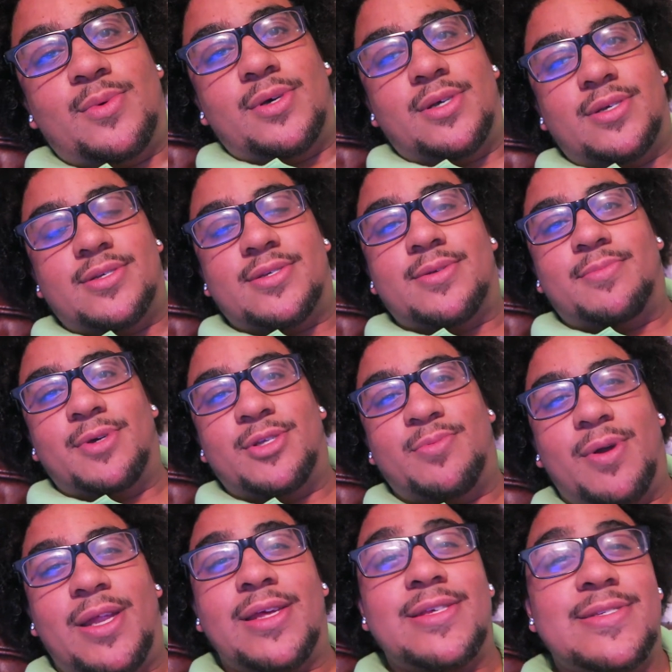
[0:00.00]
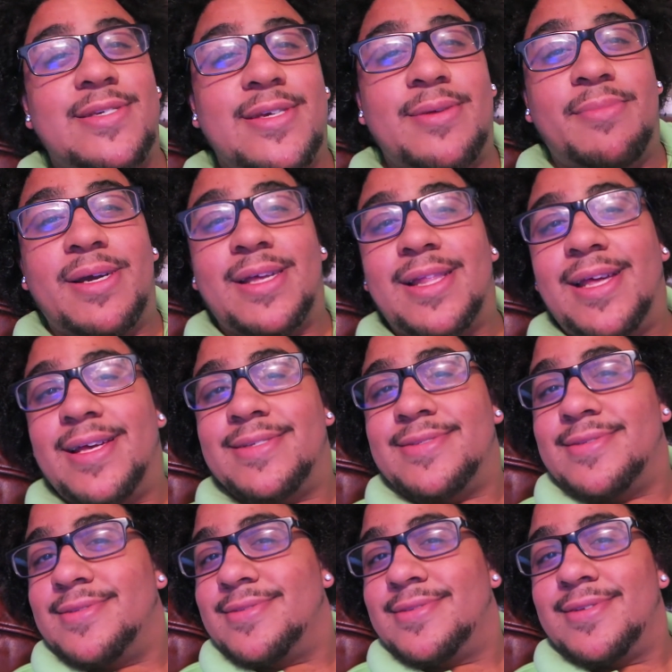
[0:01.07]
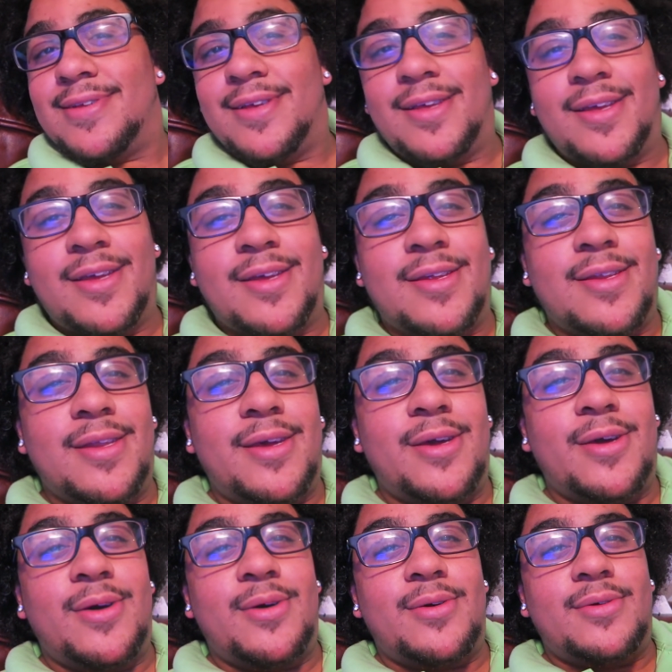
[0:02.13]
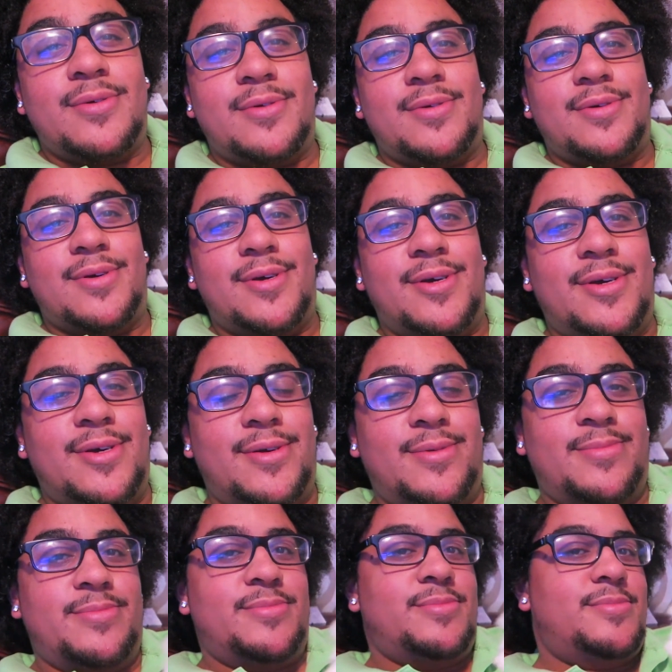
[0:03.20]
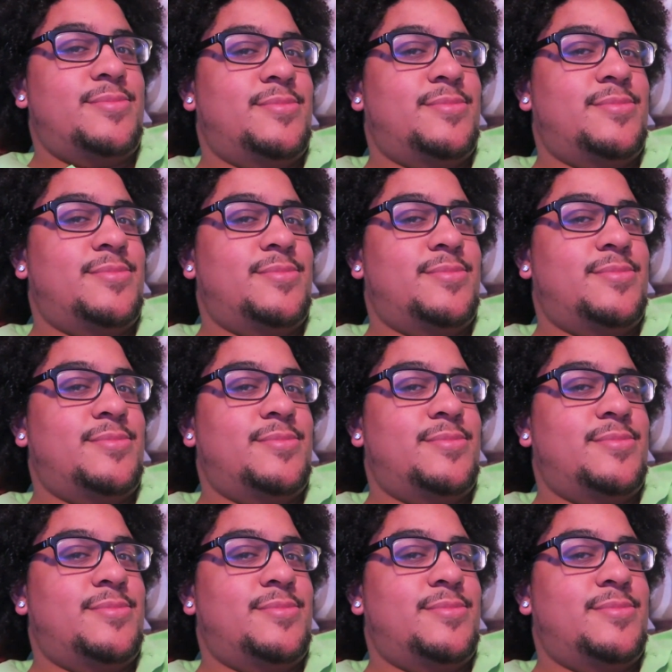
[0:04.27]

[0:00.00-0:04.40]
was, but you probably can see it in my glasses now. Um,